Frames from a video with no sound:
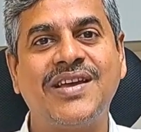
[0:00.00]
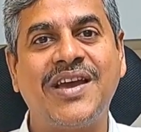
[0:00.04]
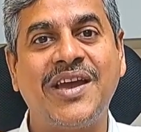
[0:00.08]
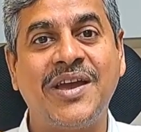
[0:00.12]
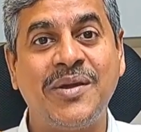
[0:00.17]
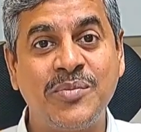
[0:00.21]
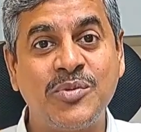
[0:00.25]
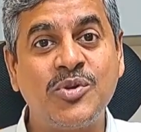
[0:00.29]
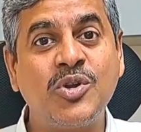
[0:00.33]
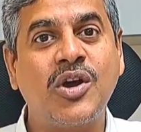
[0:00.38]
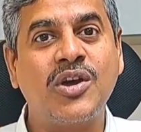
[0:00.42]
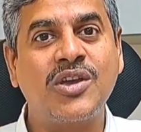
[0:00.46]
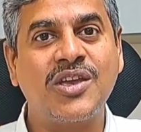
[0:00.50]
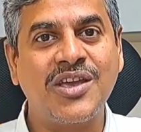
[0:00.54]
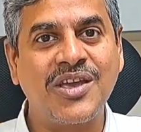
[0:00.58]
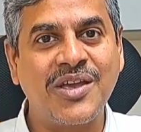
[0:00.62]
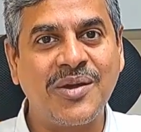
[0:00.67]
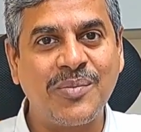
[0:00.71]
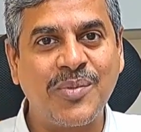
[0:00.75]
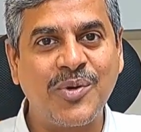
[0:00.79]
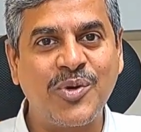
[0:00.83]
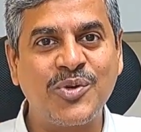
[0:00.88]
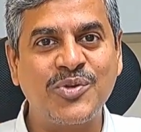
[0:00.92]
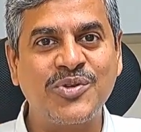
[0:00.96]
I'm talking
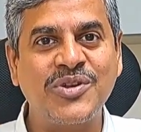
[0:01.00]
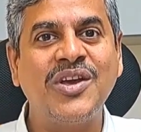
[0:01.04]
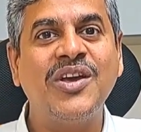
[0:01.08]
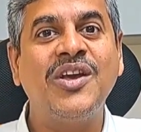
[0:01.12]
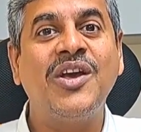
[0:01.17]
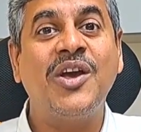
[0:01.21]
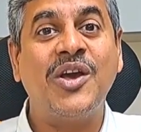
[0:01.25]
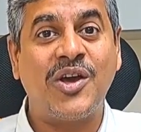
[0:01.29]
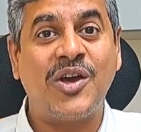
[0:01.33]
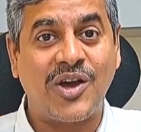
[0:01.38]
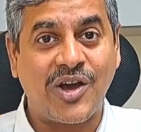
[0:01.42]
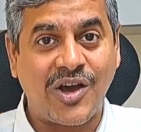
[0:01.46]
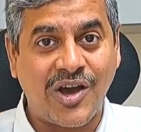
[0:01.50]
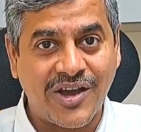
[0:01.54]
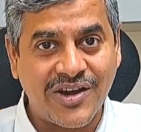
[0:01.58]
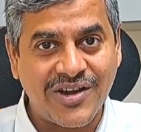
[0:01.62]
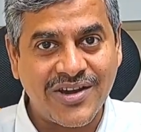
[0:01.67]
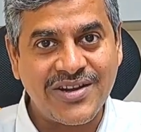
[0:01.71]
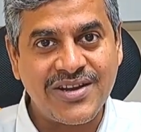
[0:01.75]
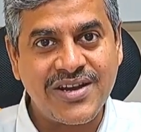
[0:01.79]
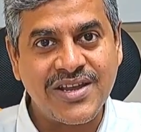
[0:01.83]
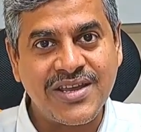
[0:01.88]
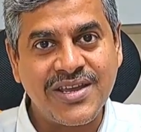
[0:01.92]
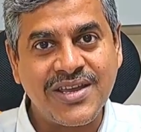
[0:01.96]
about
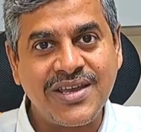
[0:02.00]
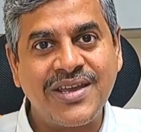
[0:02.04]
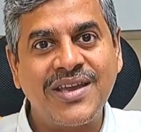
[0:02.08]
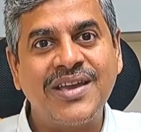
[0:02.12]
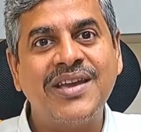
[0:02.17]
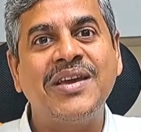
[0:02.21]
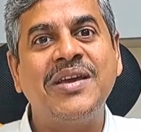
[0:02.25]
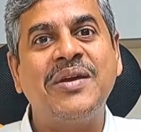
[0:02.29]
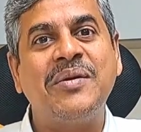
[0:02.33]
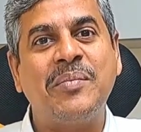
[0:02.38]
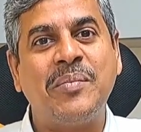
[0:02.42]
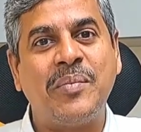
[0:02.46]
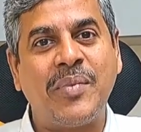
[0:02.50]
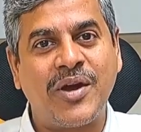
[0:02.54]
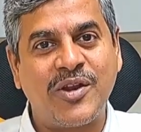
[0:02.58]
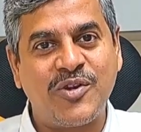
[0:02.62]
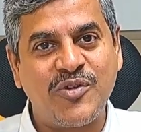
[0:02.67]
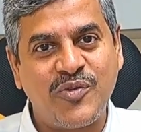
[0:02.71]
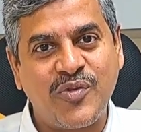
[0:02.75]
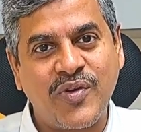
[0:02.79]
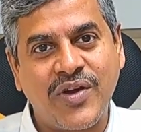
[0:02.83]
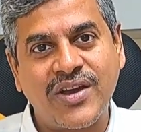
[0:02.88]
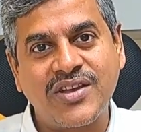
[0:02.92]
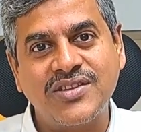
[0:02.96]
R&D,
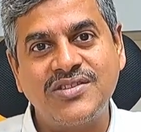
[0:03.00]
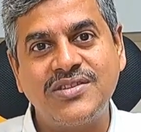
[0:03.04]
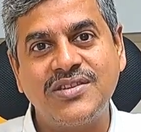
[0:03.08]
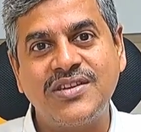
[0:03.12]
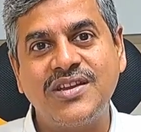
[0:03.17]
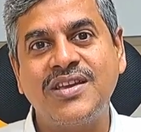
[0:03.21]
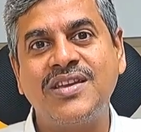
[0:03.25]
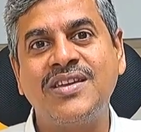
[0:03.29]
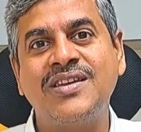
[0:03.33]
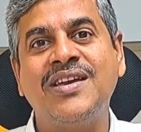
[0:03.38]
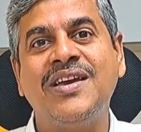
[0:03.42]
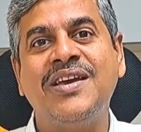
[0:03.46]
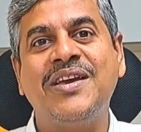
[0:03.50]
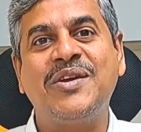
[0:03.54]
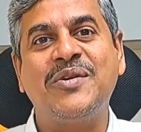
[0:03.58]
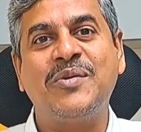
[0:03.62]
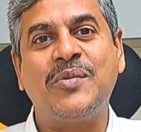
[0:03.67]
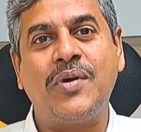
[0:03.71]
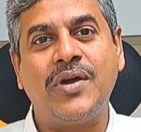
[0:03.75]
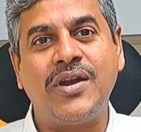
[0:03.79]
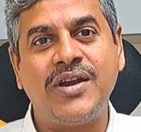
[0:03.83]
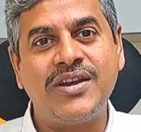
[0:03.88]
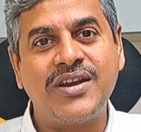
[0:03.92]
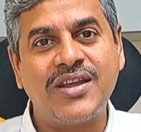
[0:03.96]
manufacturing,
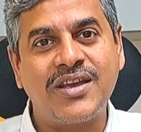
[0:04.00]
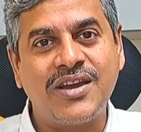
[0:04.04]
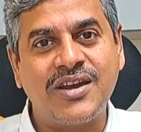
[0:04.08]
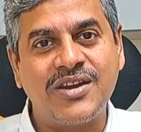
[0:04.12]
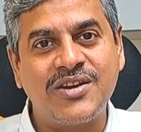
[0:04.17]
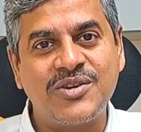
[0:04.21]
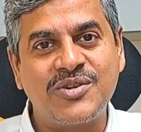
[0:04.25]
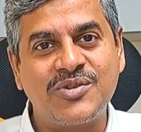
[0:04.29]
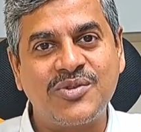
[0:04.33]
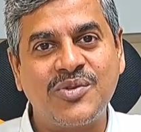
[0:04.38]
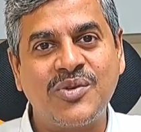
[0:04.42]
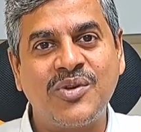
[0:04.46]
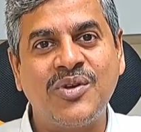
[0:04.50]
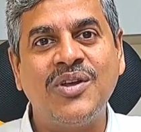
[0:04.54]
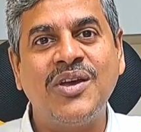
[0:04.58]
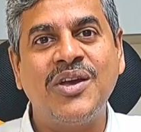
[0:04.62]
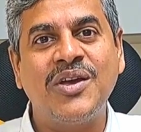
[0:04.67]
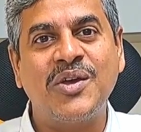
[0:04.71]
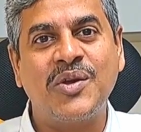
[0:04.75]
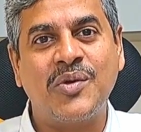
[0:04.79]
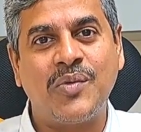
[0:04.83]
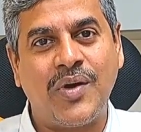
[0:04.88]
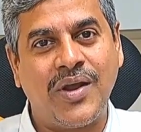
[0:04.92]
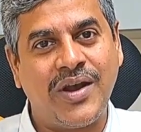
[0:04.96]
quality control,
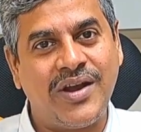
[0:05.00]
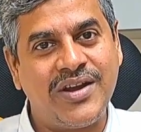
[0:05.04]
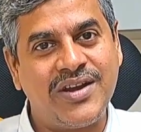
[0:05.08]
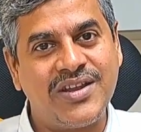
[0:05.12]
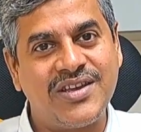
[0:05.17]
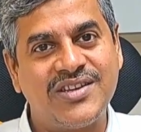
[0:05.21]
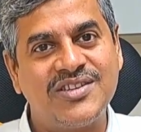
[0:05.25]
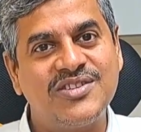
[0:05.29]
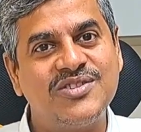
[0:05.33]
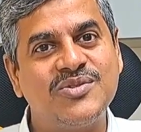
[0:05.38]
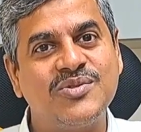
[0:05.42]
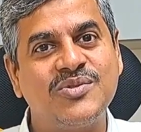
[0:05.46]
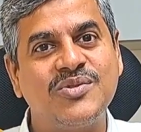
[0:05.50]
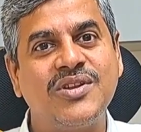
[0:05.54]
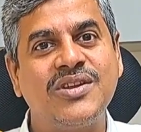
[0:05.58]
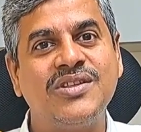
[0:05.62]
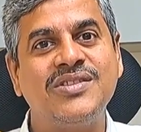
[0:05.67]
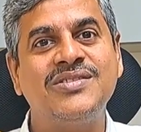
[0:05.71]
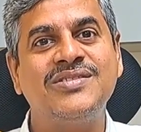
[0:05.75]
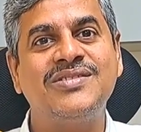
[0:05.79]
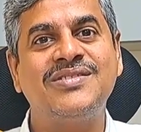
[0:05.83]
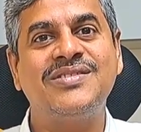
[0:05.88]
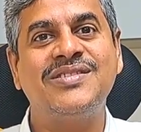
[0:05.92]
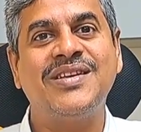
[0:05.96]
quality
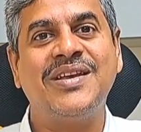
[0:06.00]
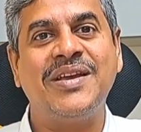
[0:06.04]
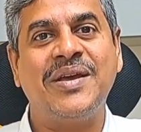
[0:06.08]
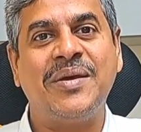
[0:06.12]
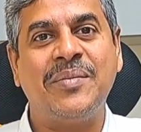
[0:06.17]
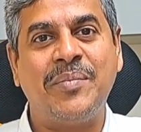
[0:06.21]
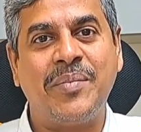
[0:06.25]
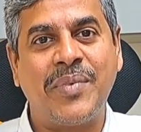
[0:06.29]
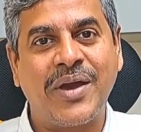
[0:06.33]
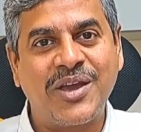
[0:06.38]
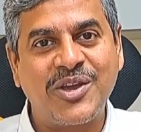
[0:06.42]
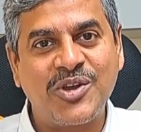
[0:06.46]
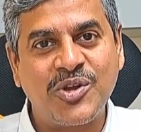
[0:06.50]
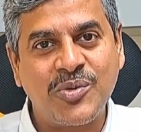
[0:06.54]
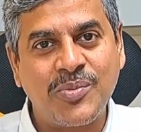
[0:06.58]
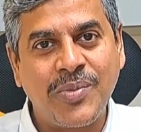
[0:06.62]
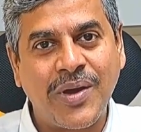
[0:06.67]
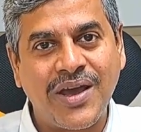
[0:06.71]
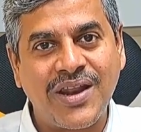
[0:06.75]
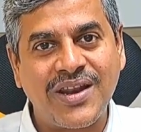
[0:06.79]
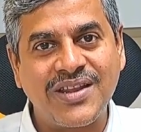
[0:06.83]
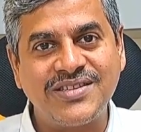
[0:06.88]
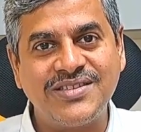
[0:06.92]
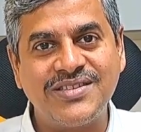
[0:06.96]
assurance,
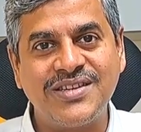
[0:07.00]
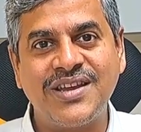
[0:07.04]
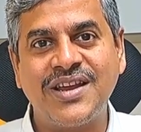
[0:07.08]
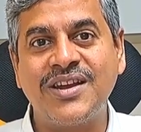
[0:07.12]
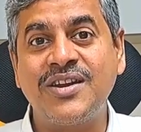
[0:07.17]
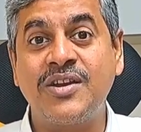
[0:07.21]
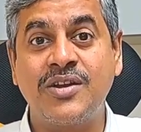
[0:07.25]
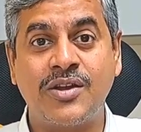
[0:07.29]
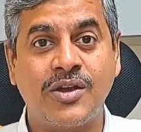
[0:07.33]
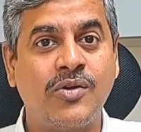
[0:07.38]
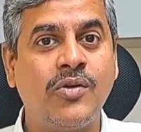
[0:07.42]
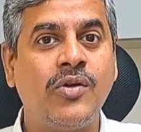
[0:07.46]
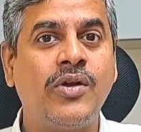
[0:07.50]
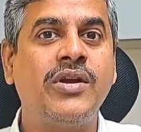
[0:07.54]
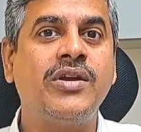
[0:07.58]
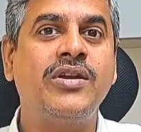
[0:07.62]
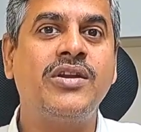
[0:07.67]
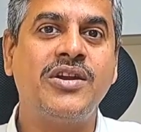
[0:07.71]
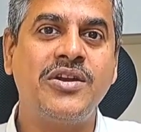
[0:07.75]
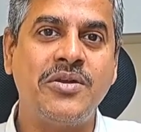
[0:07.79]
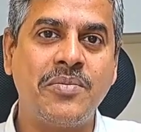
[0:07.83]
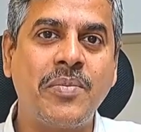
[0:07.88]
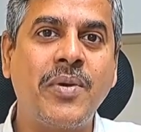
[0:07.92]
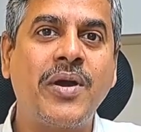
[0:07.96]
microbiology and
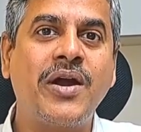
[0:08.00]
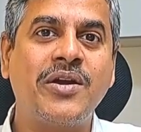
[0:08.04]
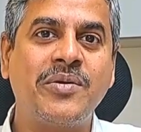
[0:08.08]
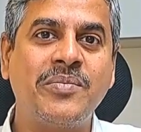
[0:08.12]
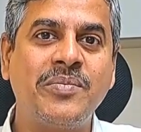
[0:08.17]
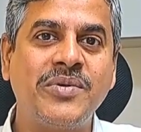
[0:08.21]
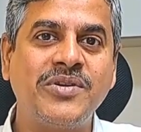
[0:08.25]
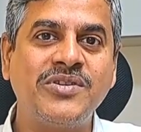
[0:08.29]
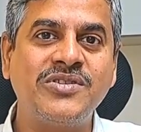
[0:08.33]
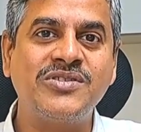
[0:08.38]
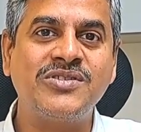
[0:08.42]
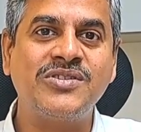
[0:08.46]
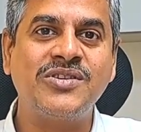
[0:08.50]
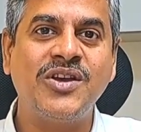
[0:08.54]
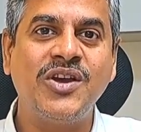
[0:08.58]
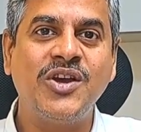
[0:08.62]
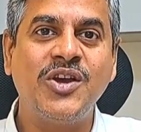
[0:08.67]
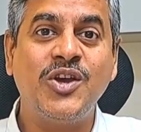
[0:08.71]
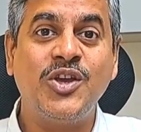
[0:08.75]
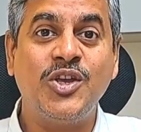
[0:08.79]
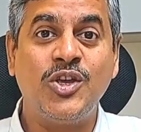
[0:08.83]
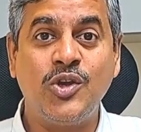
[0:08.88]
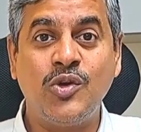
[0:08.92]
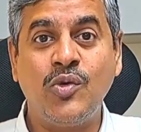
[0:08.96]
regulatory departments.
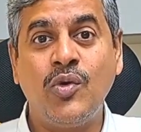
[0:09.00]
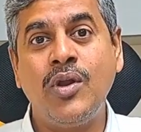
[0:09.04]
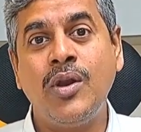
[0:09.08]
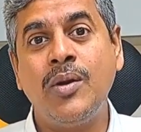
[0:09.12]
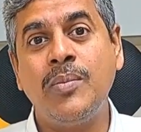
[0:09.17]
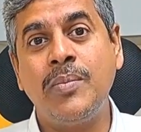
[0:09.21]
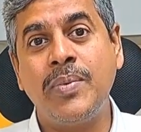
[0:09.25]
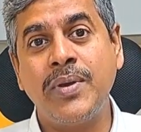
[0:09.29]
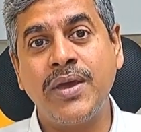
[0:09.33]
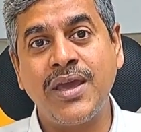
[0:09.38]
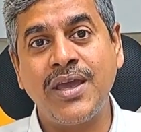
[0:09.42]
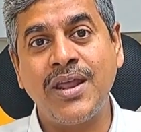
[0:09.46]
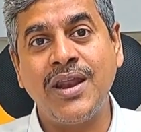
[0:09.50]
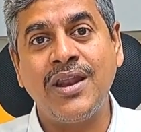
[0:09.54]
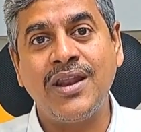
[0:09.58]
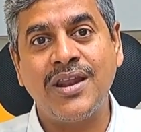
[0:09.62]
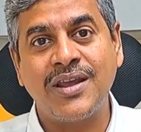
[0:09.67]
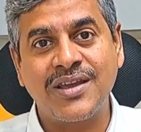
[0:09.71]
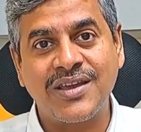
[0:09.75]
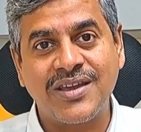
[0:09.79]
You will be